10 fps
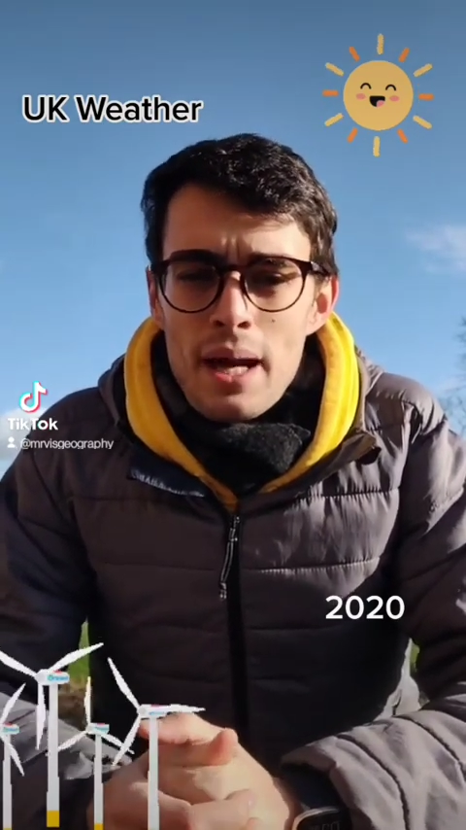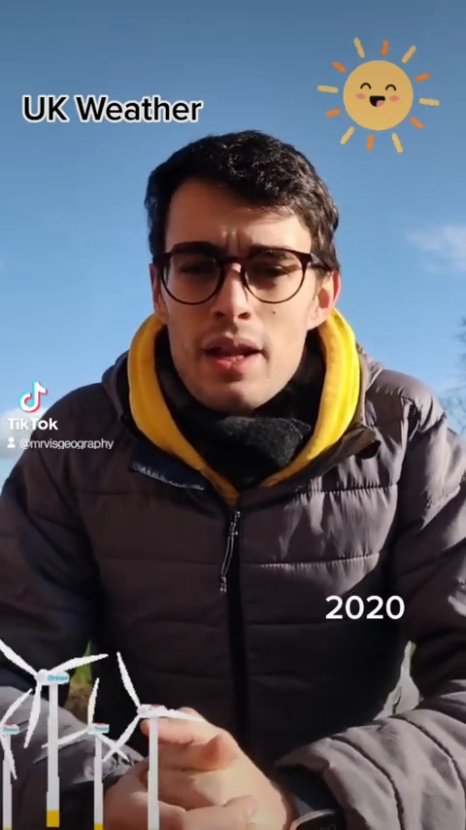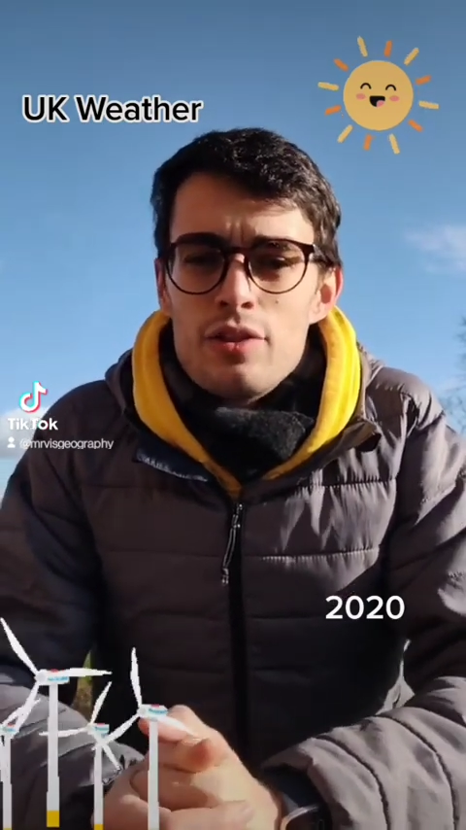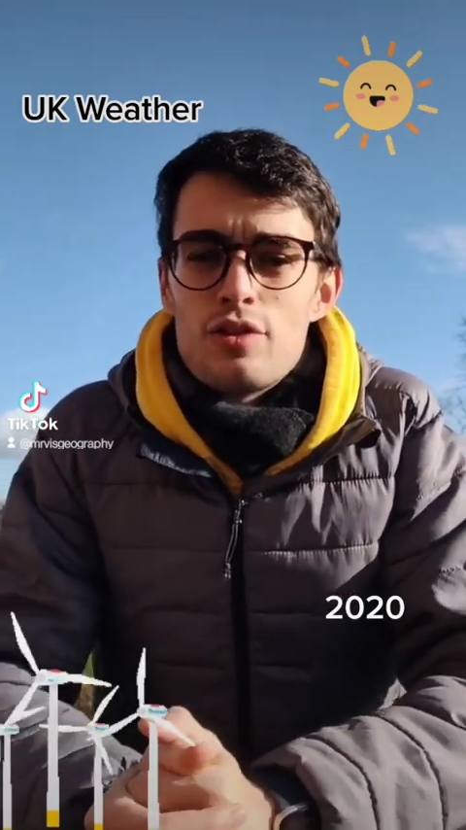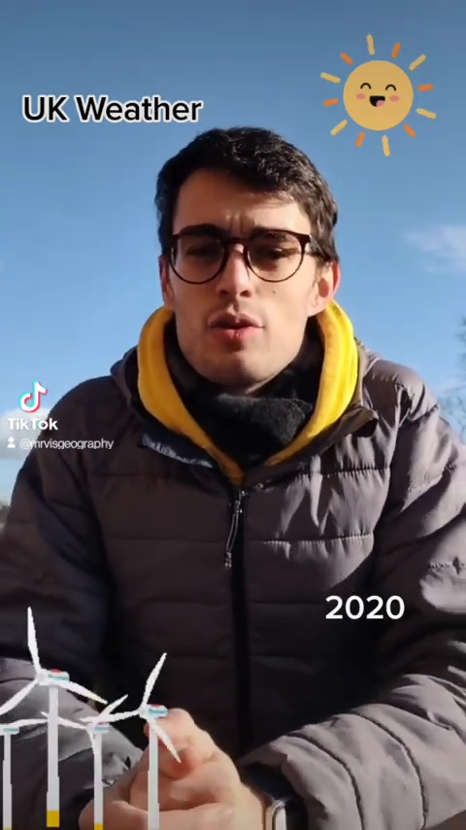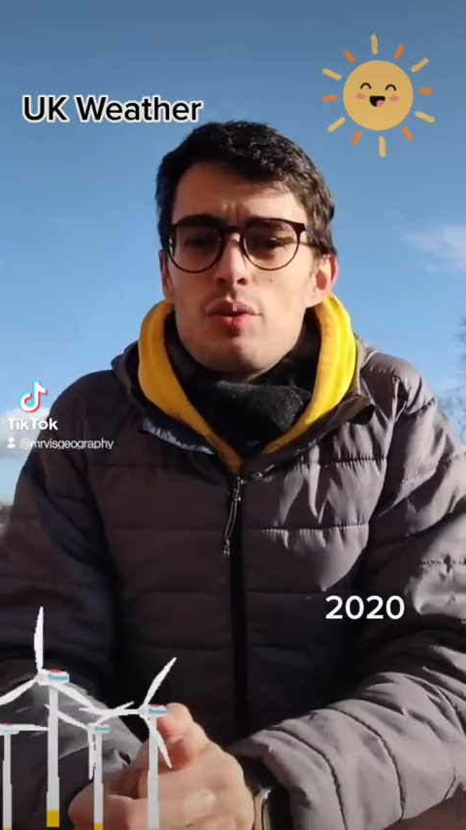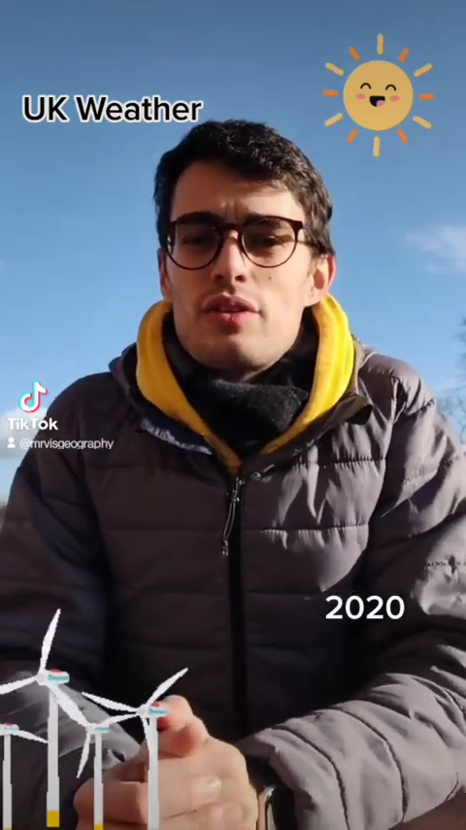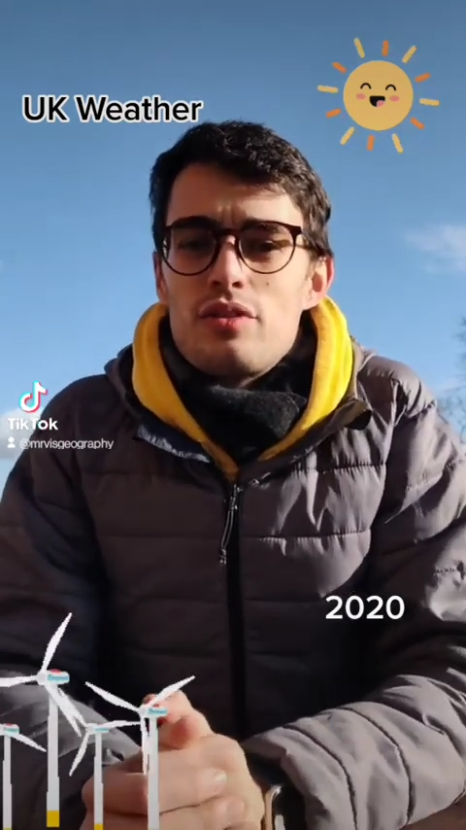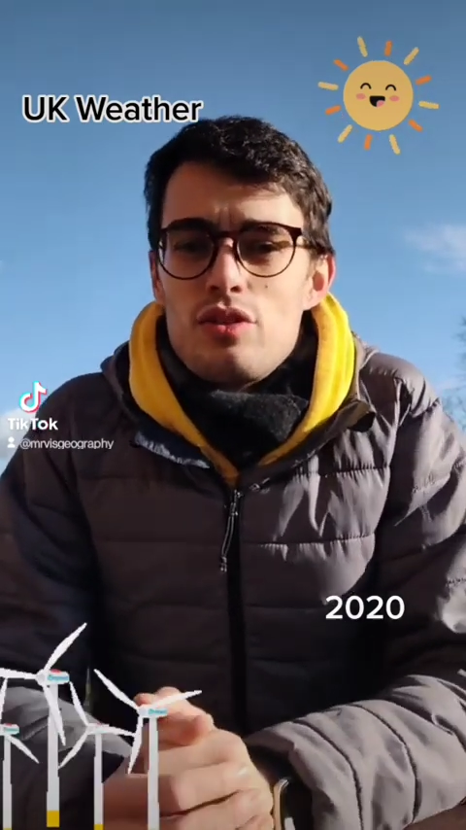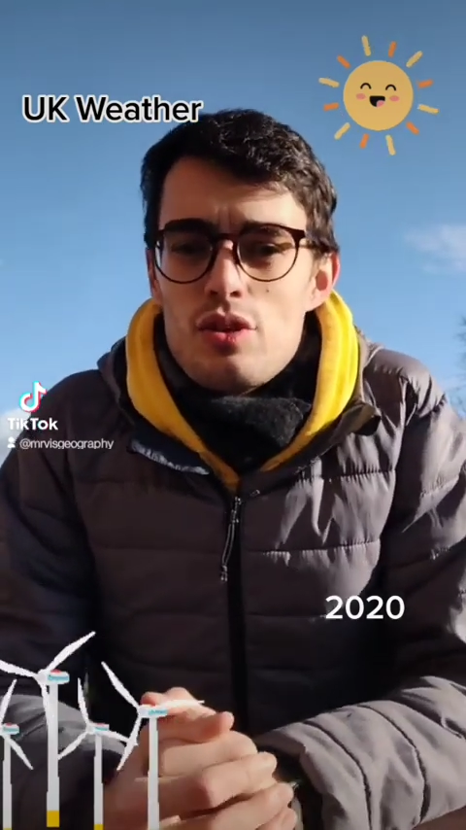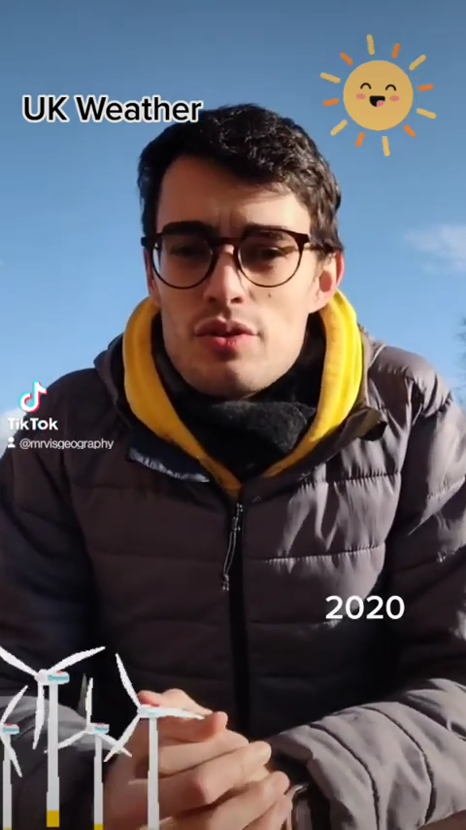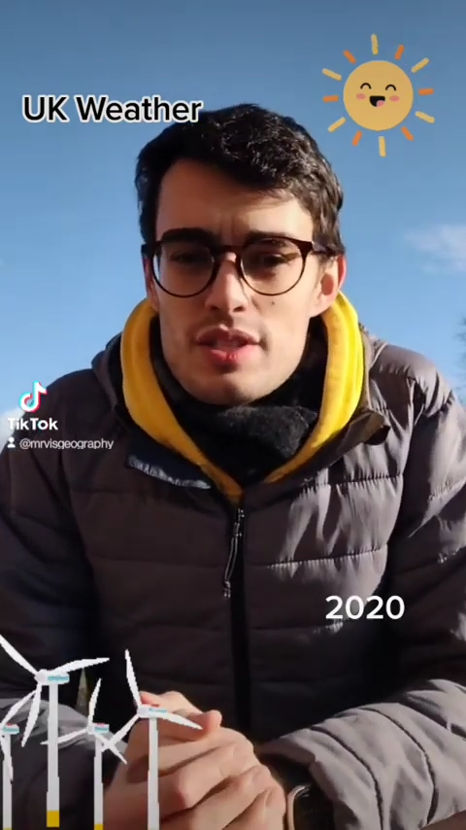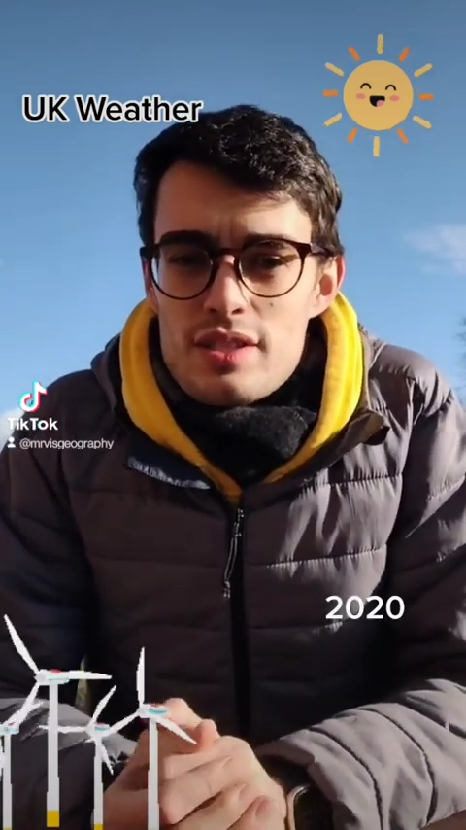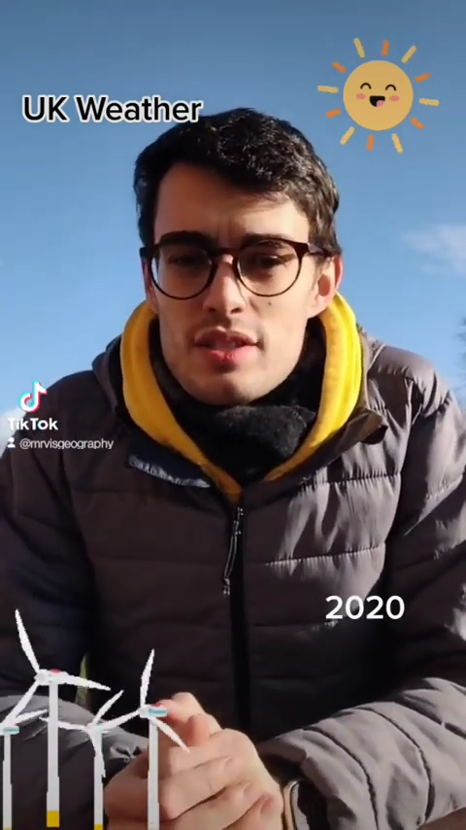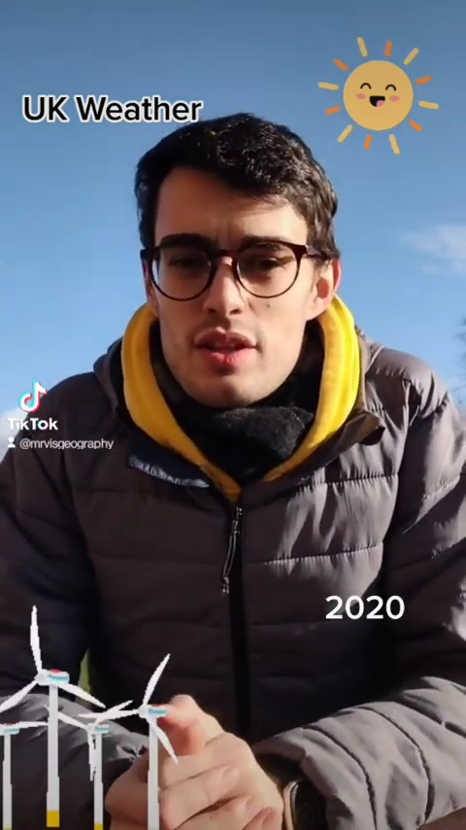And the term we tend to use
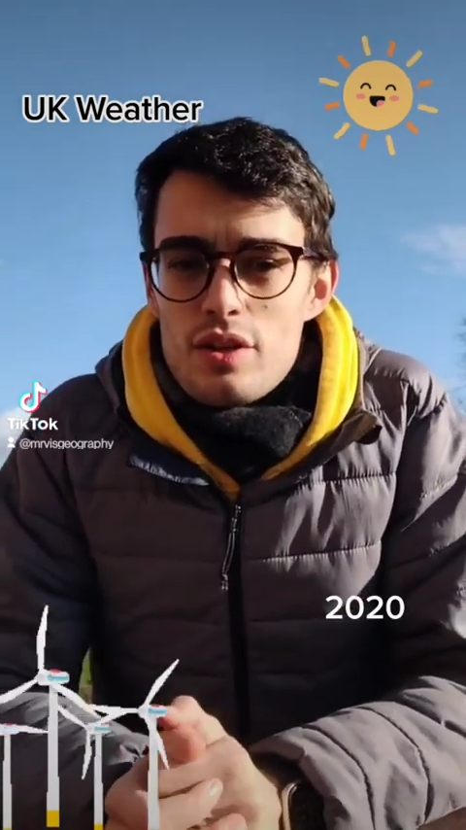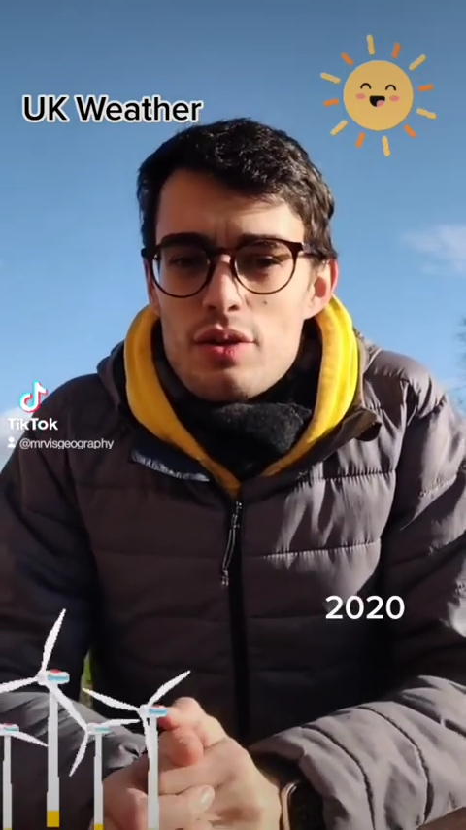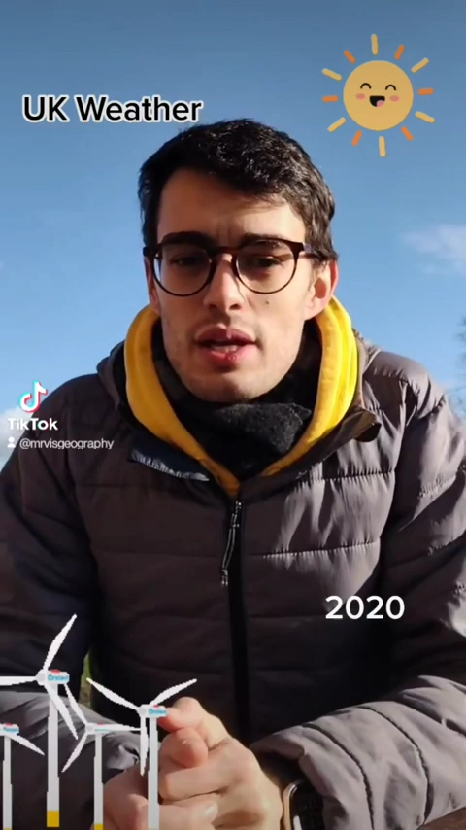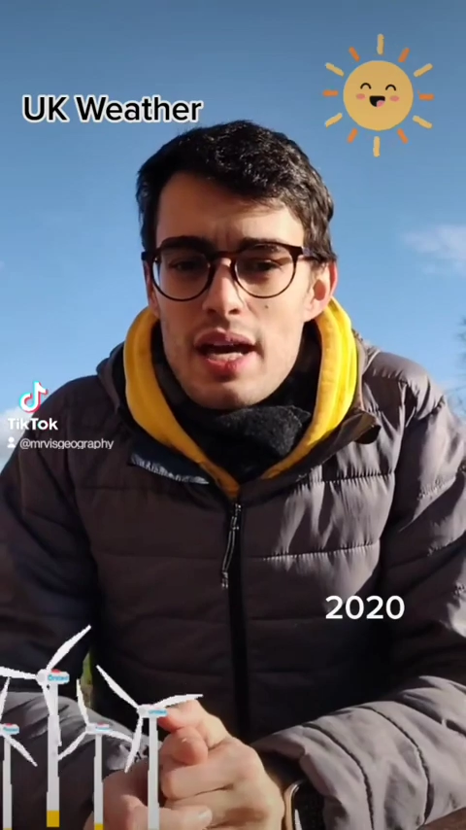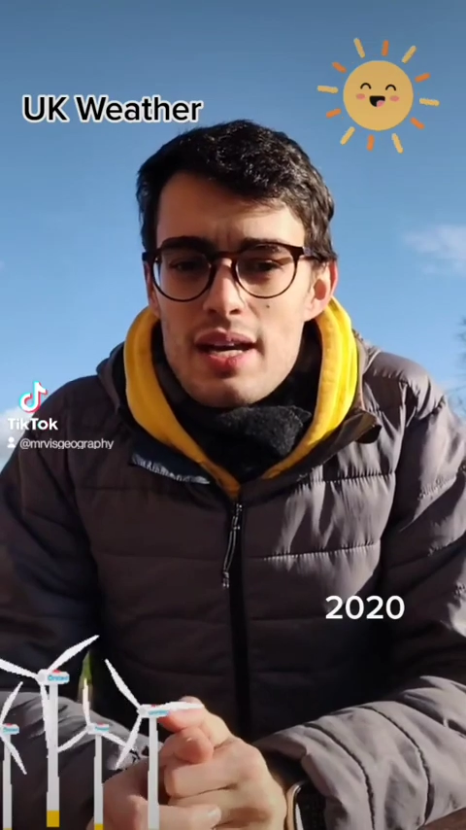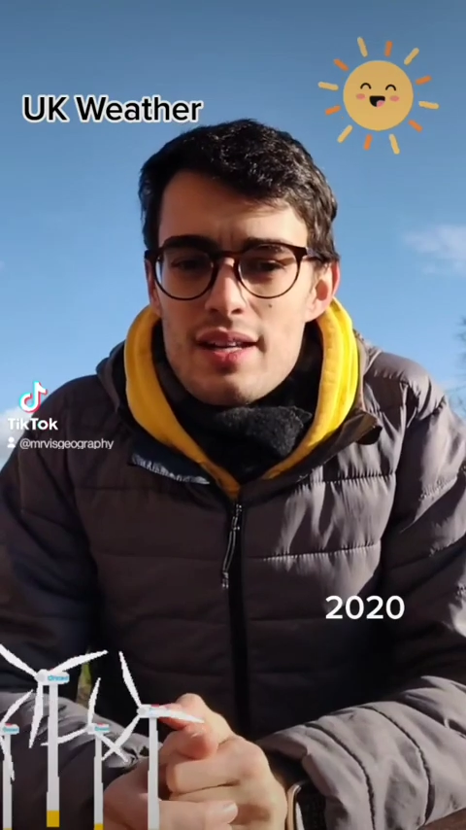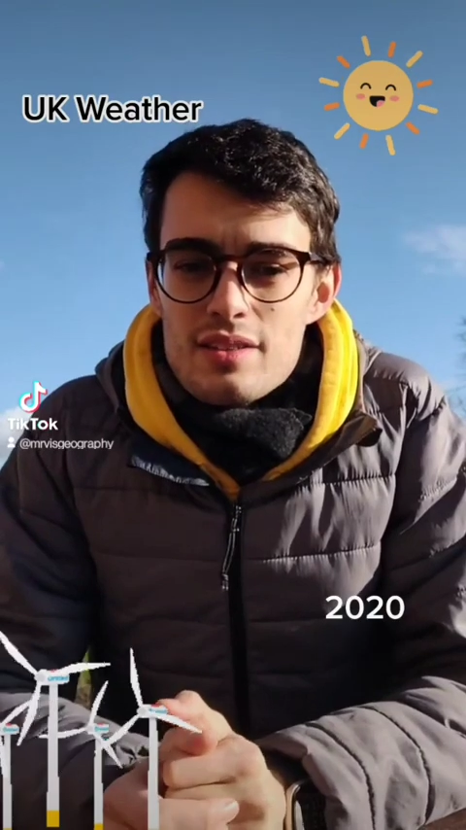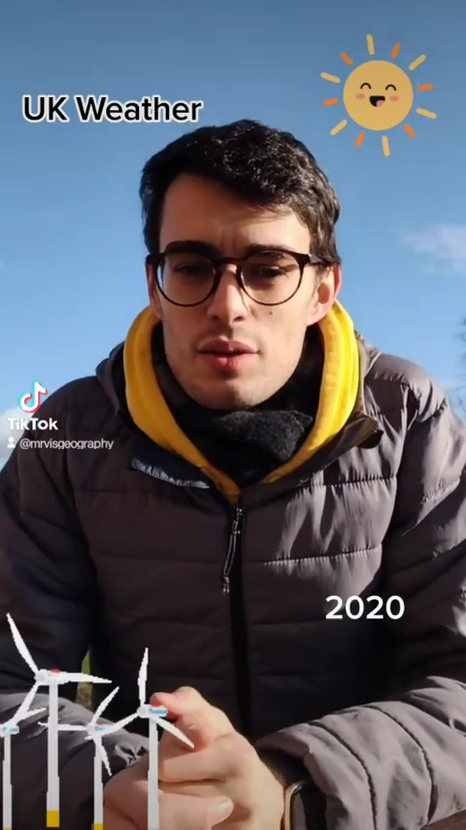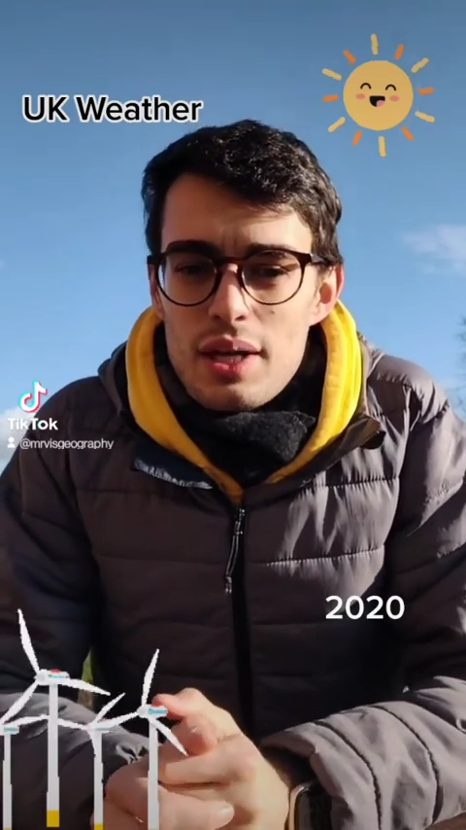is the UK is